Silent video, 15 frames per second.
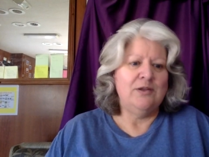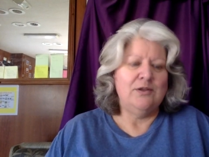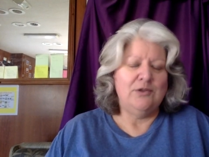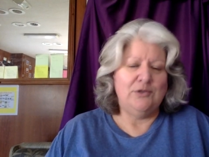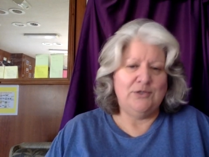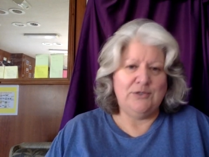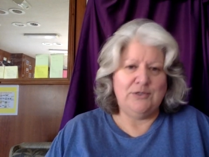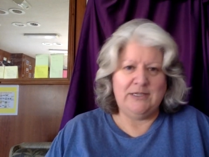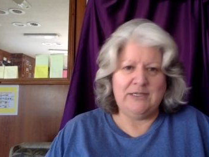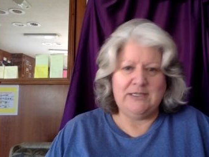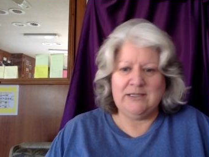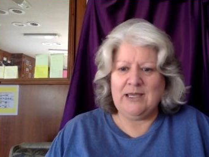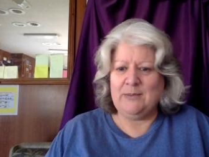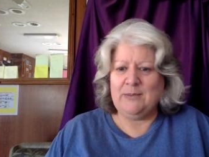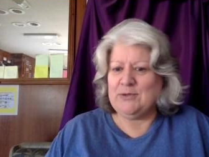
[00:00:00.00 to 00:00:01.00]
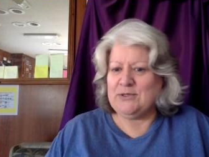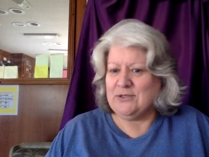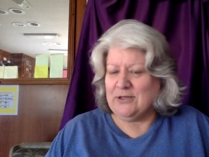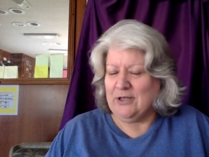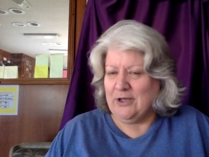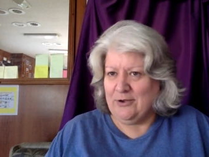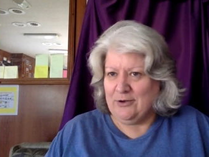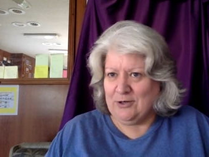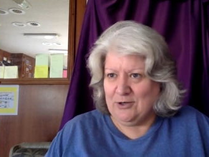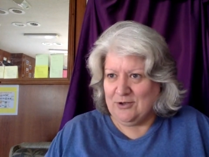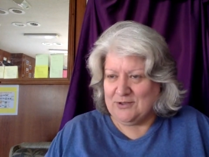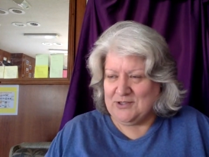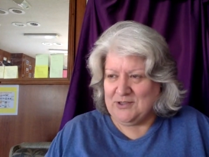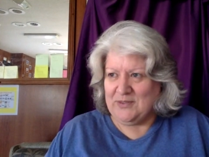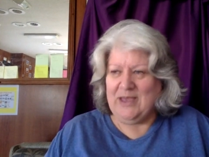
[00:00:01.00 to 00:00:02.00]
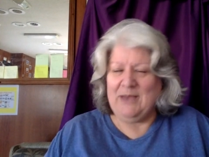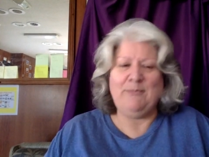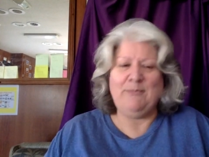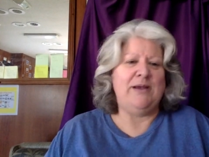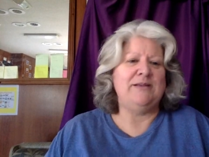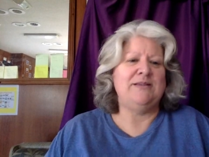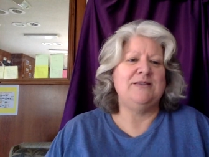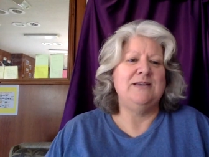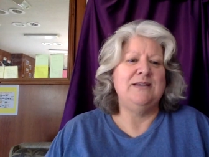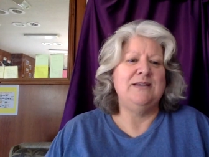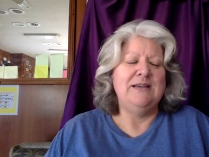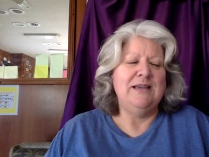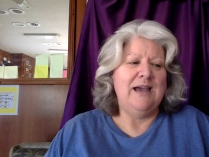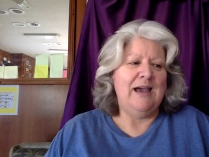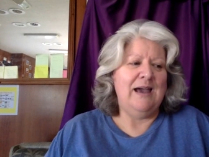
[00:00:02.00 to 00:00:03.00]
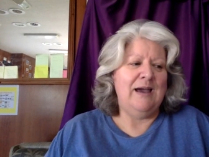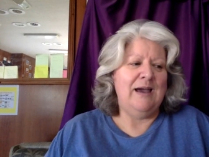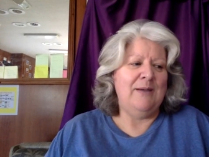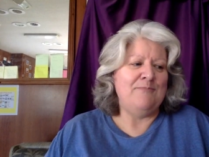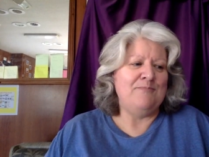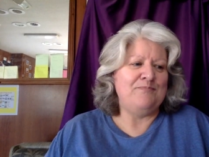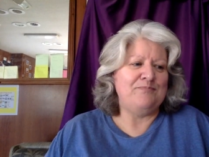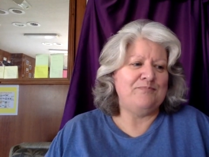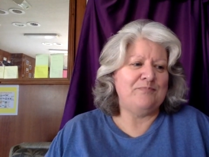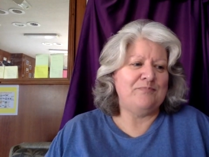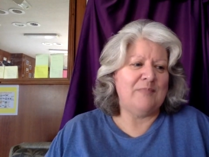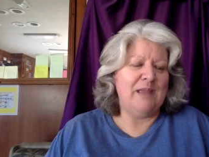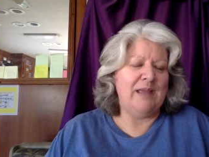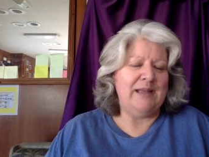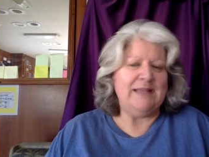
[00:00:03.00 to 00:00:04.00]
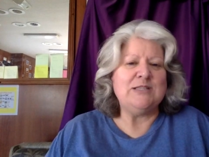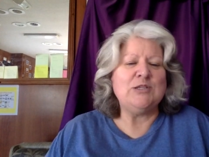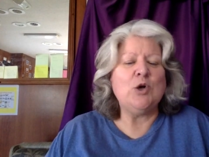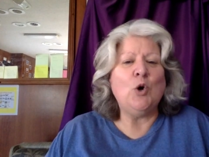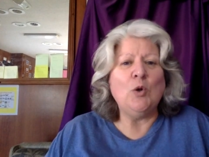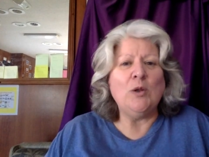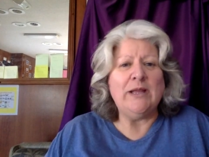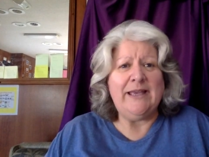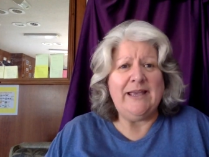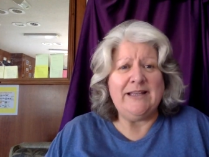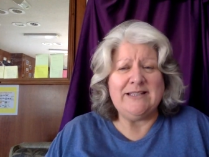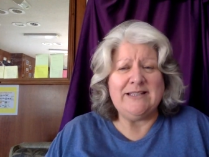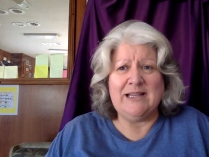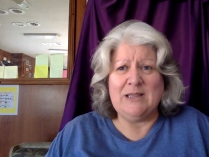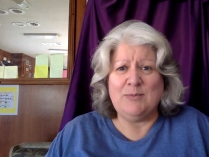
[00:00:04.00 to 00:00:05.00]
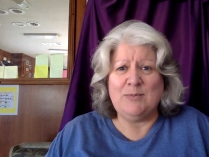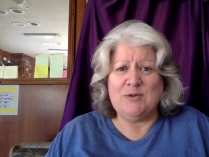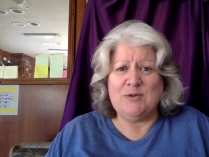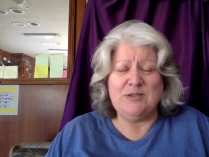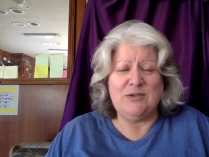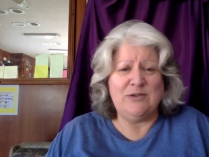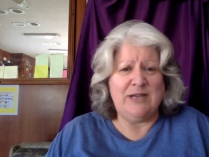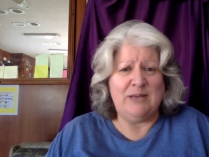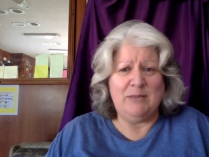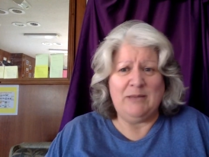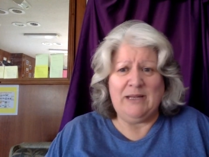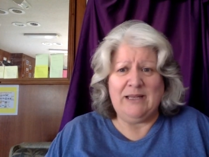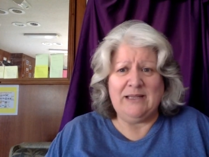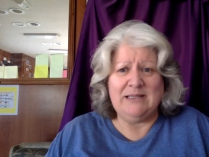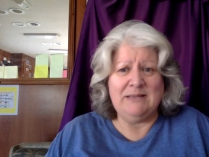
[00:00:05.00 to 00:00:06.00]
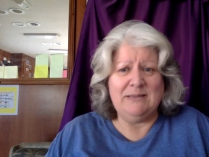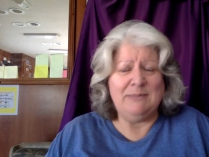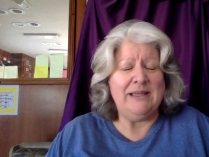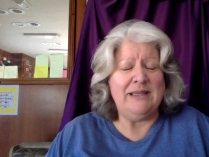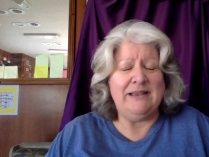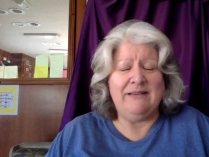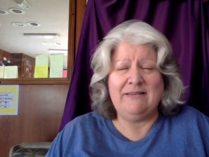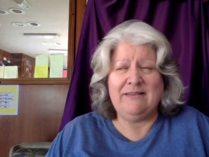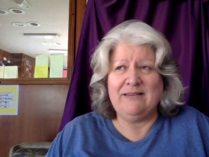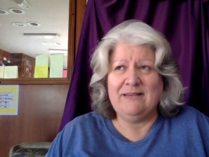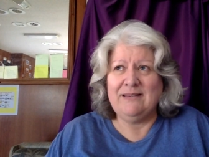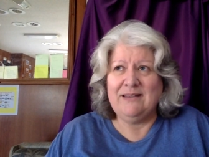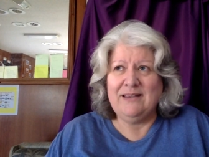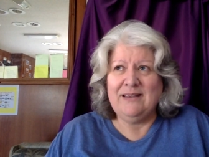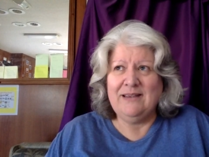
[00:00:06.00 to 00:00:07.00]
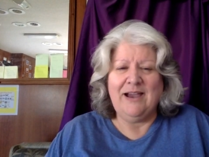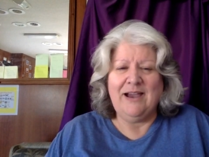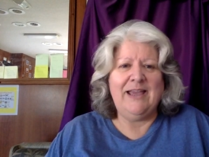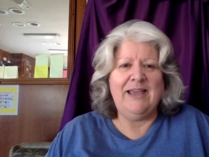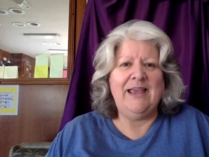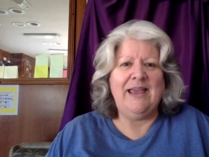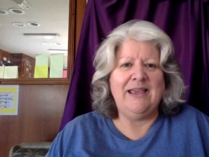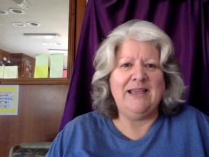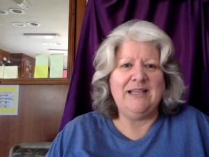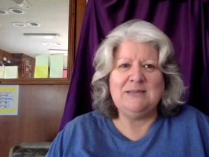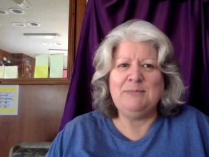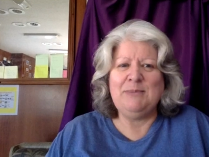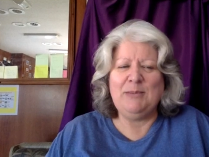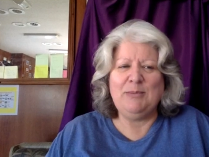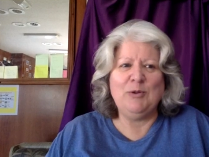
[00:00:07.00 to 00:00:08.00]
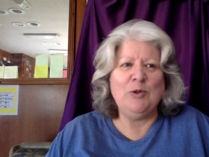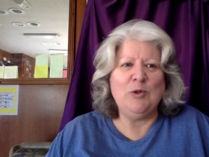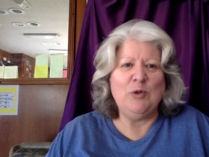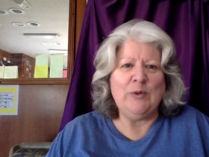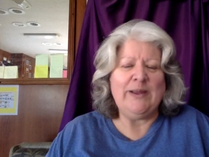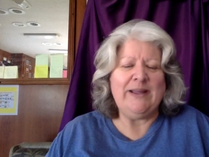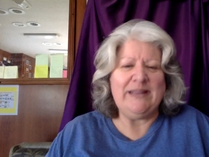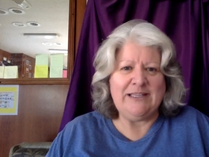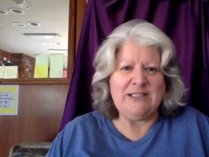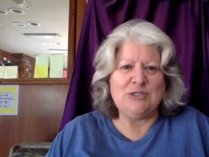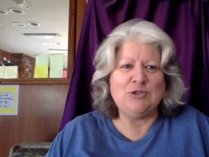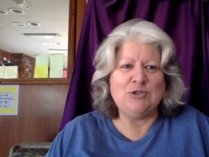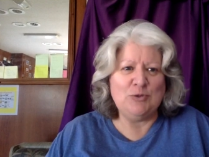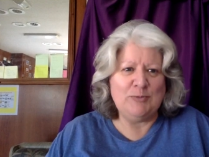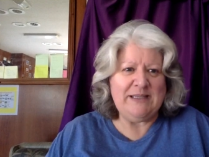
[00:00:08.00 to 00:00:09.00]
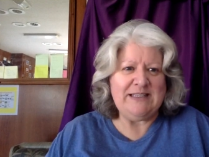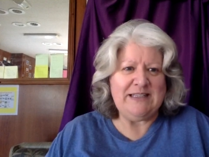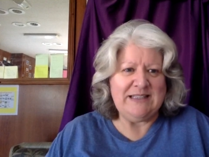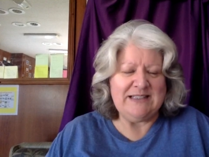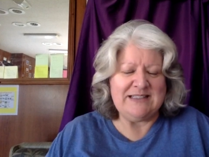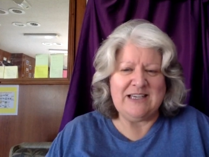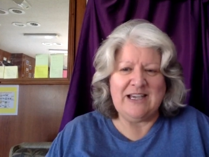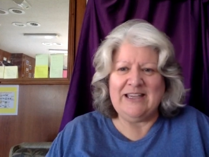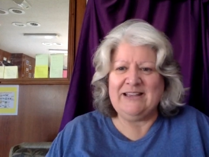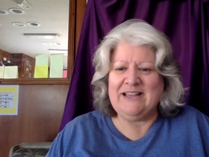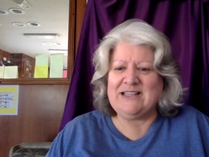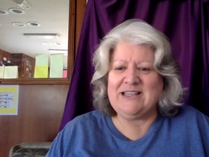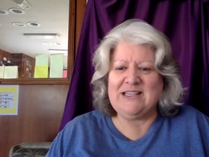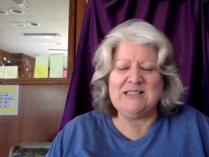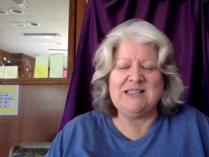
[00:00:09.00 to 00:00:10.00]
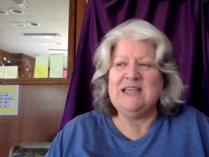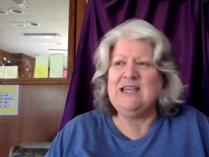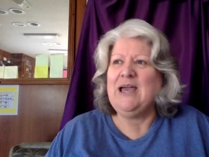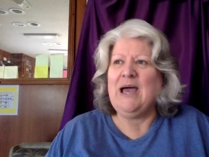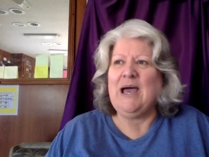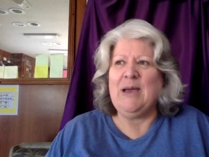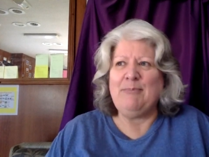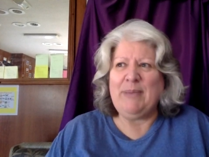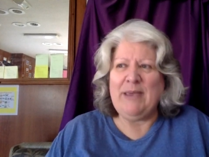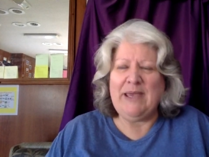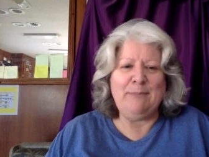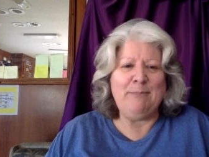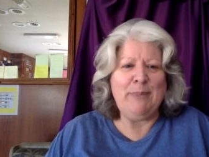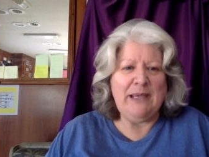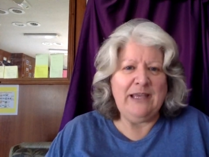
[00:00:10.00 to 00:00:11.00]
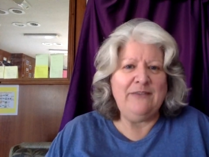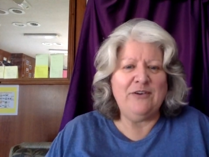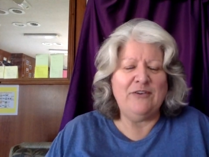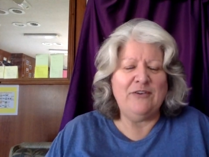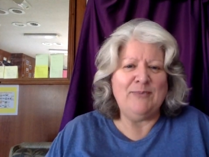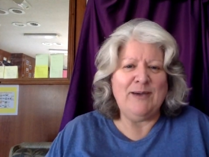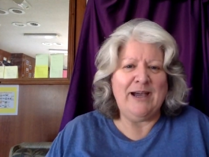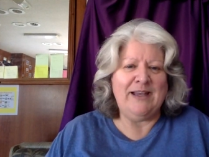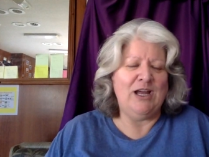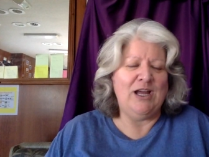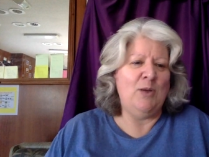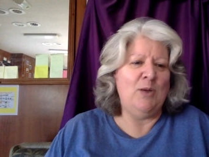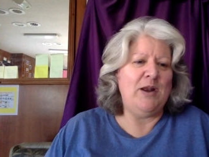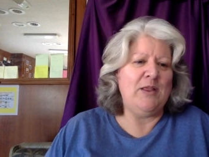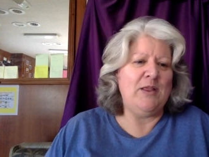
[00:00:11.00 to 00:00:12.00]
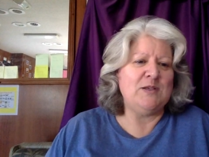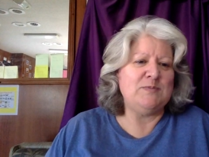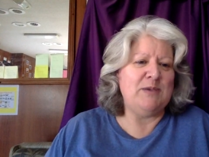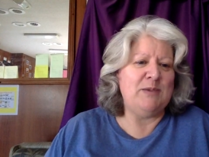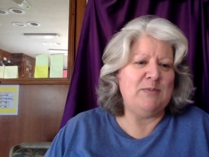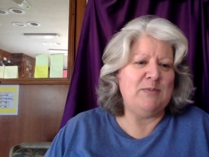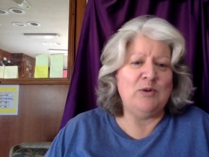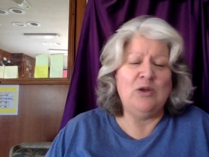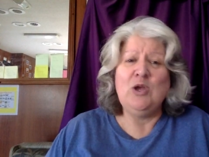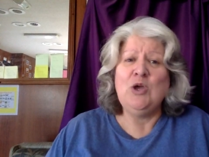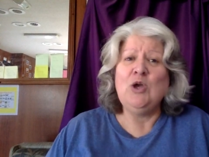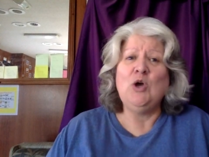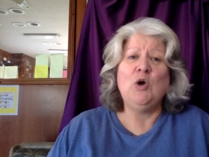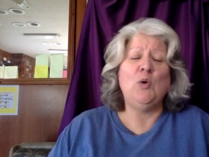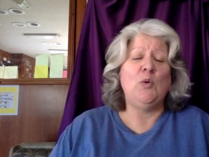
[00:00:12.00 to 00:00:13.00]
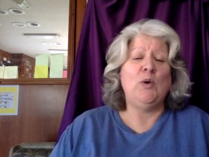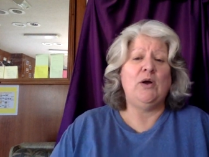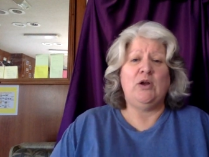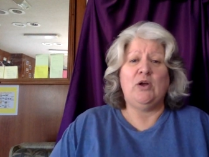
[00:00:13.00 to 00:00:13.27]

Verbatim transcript: you do need to keep an eye on clocks on that. But at least call ahead to let the person know you're going to be late, please. I hate people who are late to meetings. It is a pet peeve of mine. I'm one of those people who